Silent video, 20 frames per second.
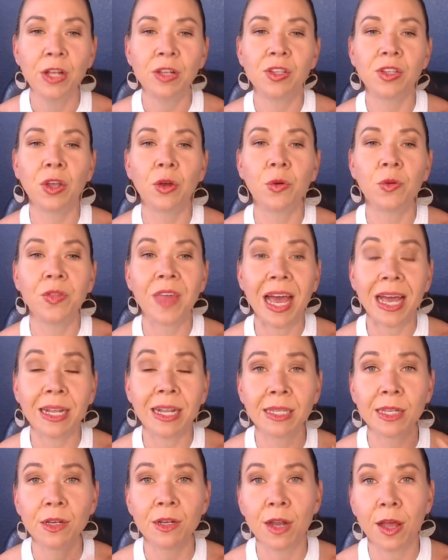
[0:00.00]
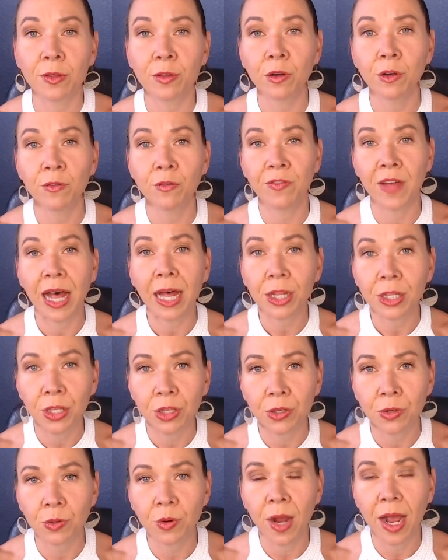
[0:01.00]
So that is another
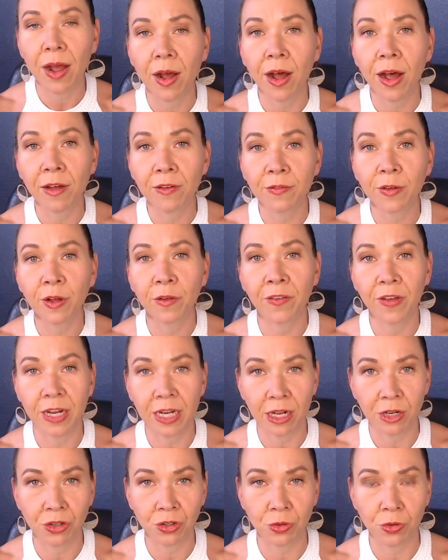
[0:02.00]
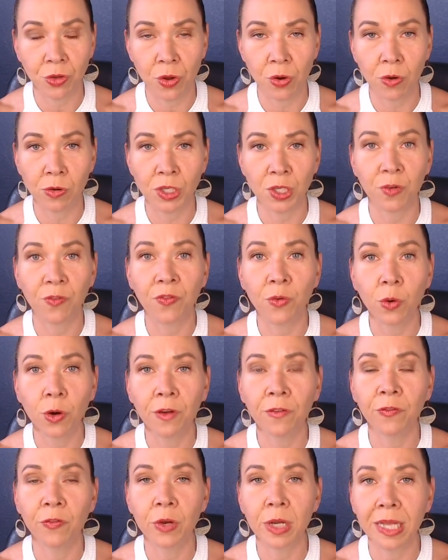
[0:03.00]
value of a financial coach for
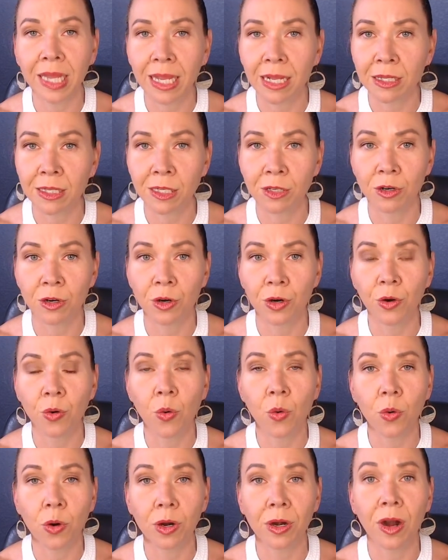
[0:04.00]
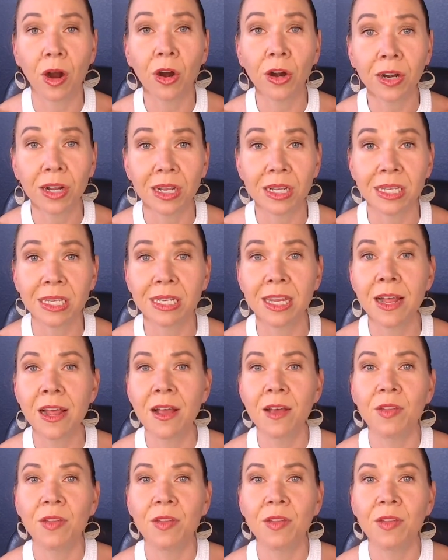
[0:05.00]
a freelancer or artist,